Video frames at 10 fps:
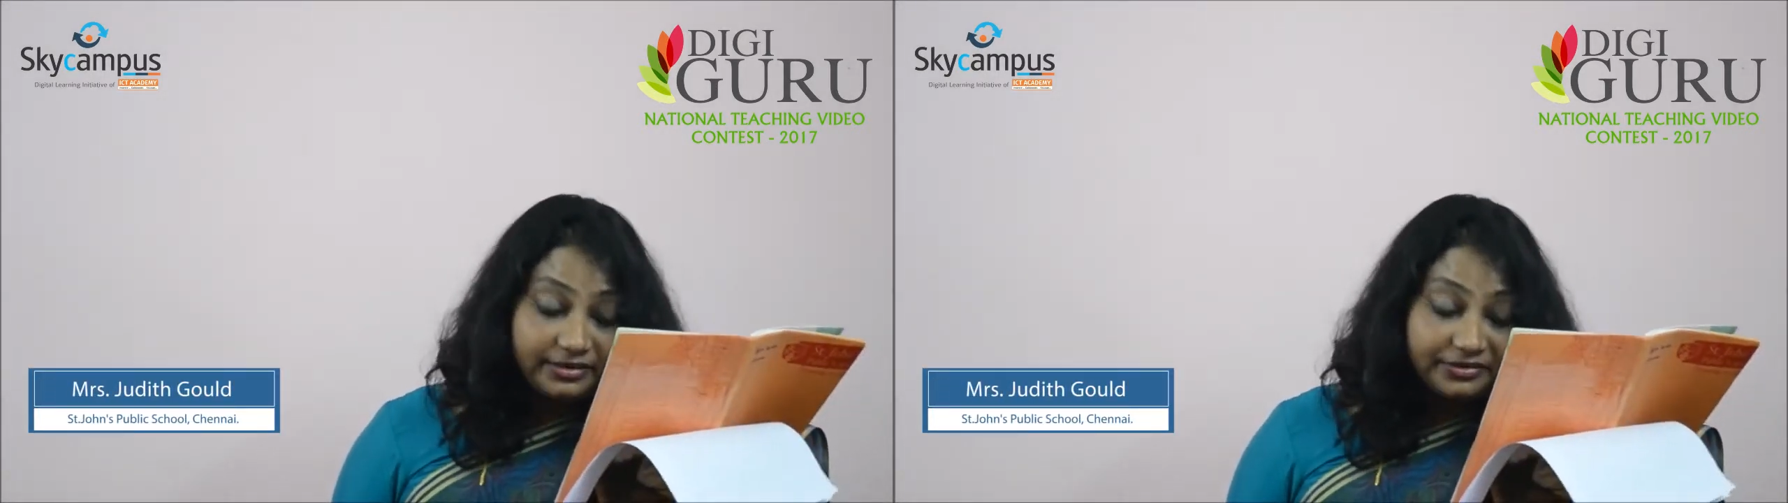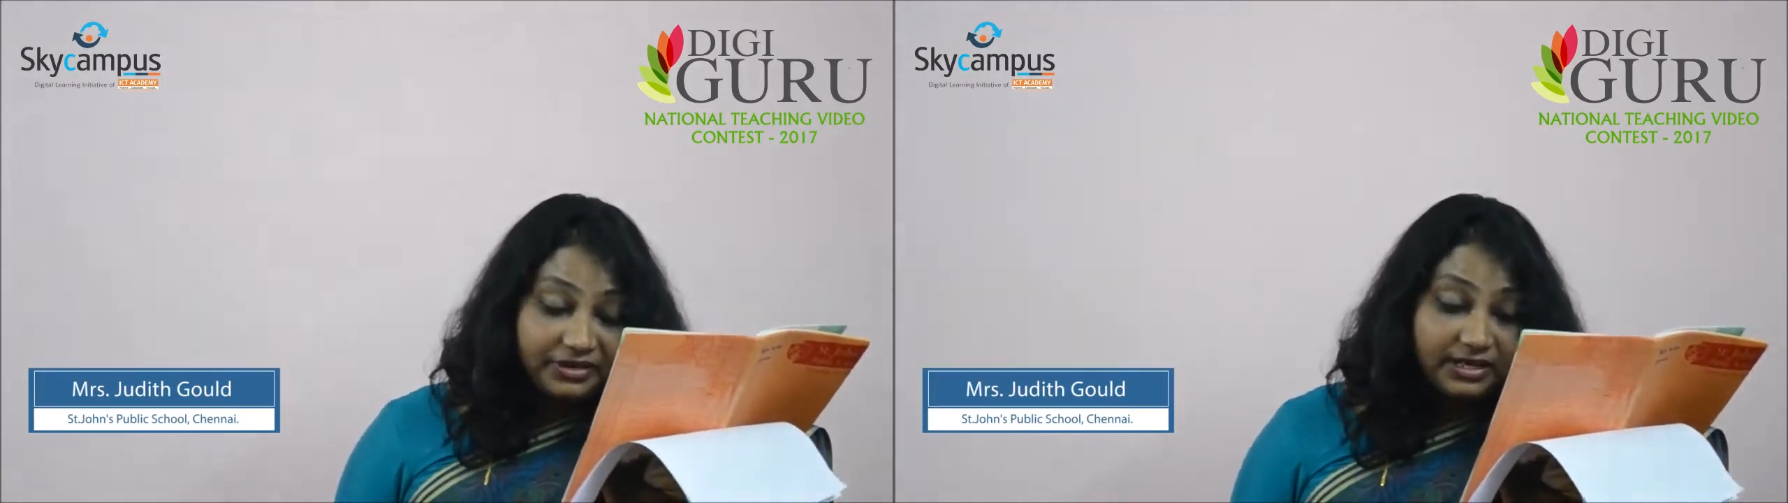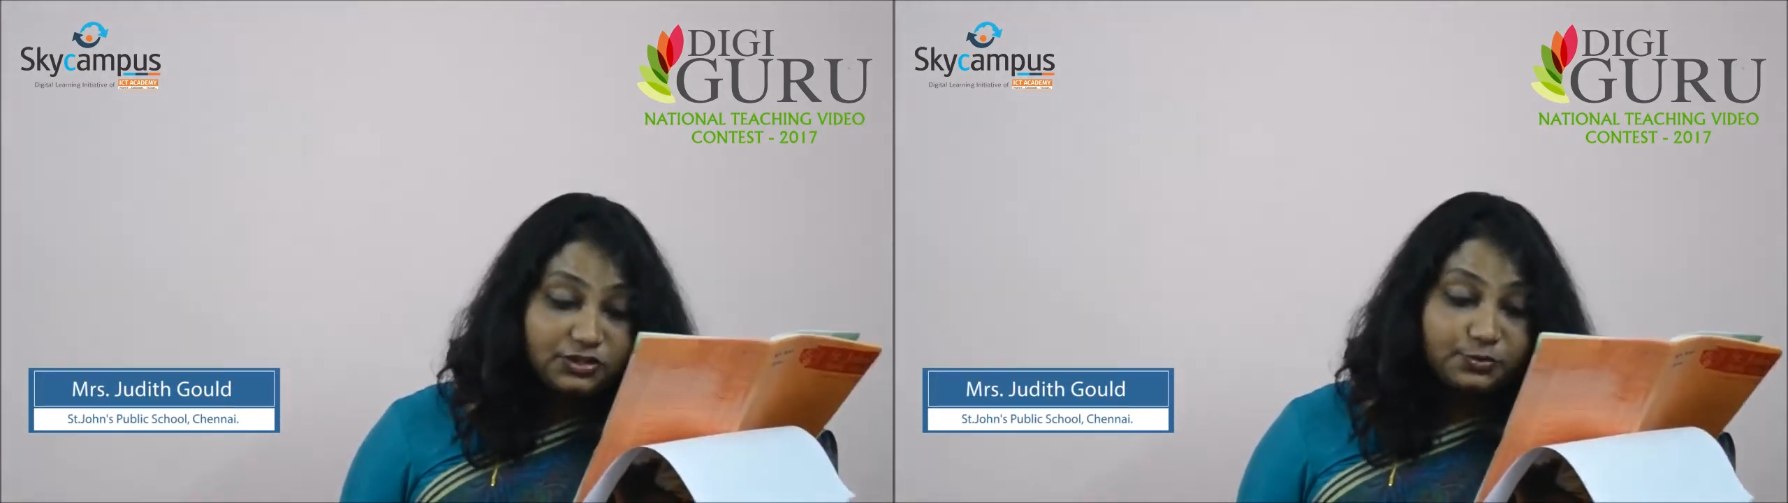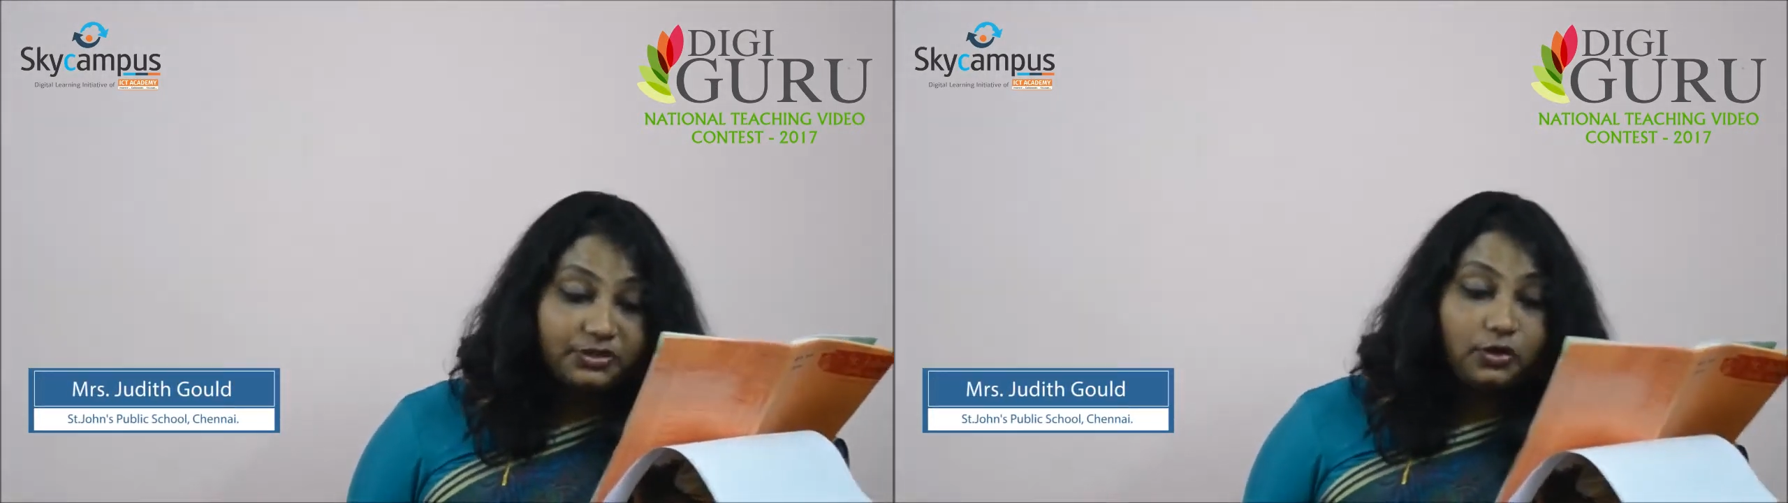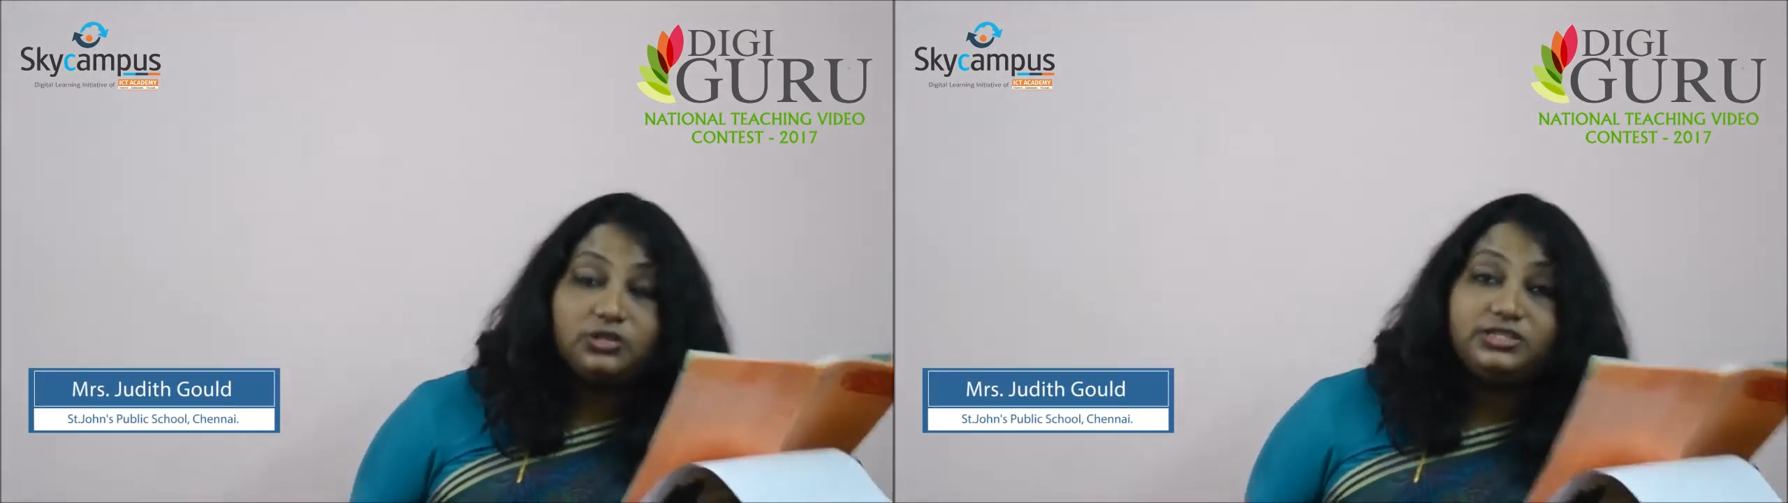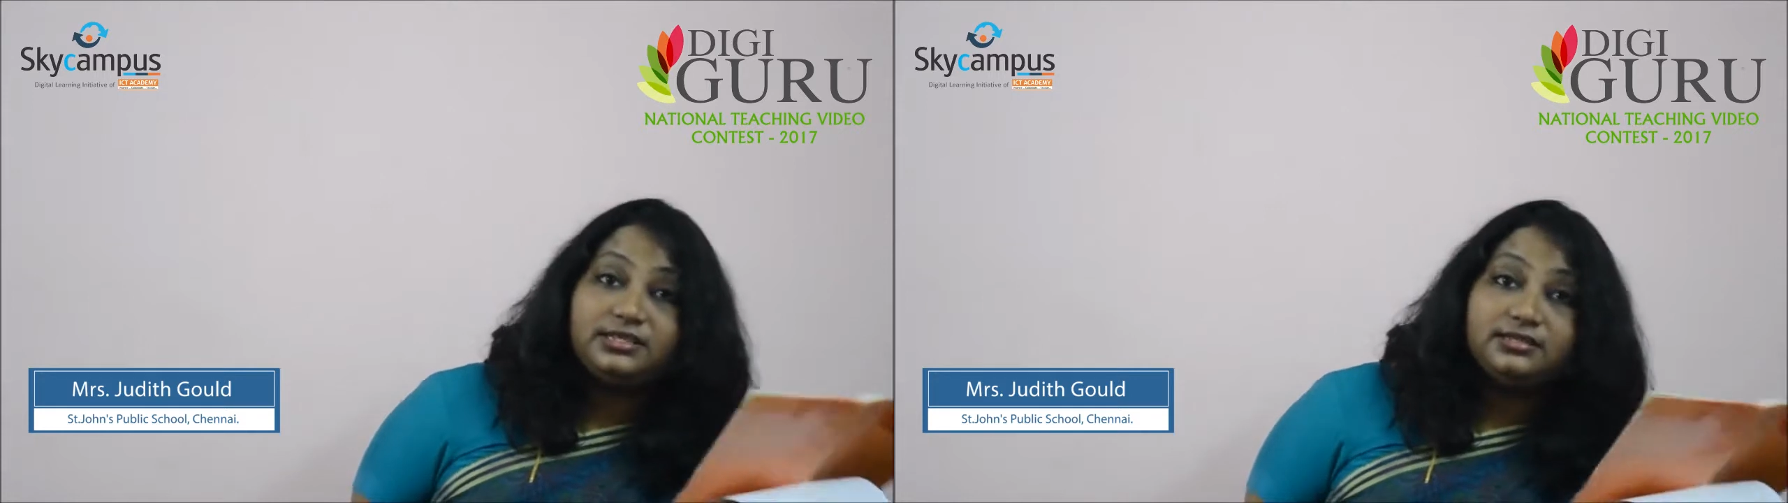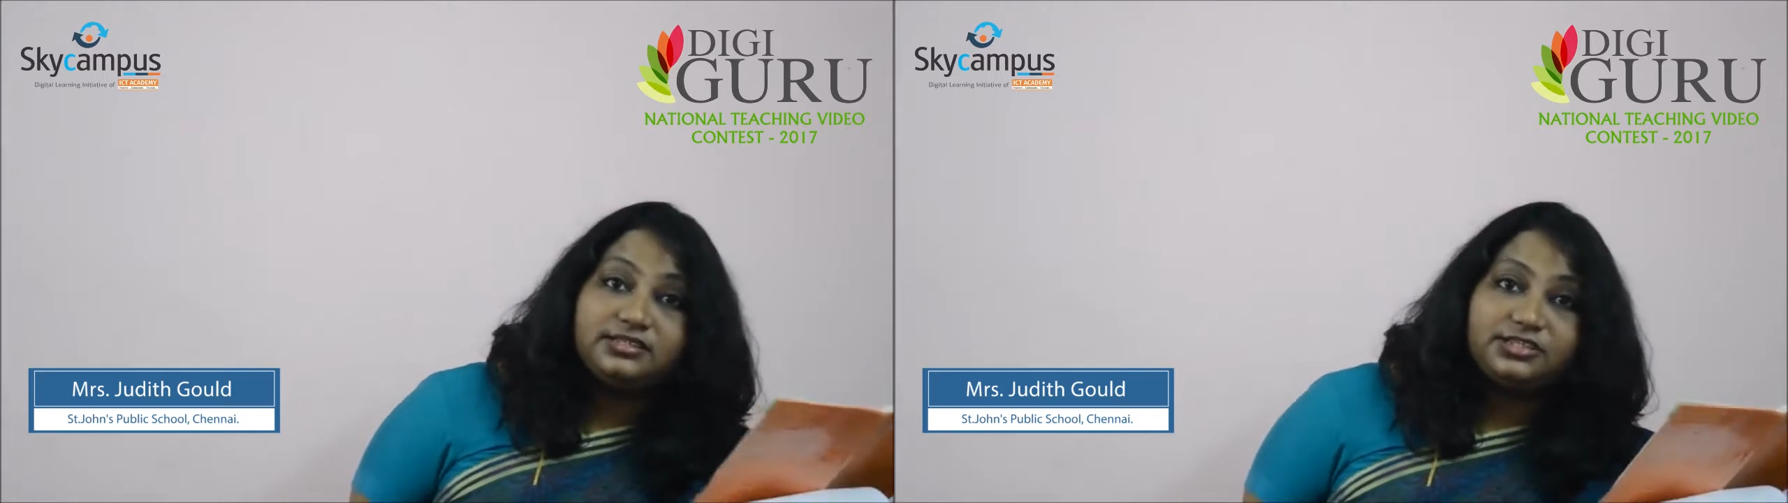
ringed with ordeals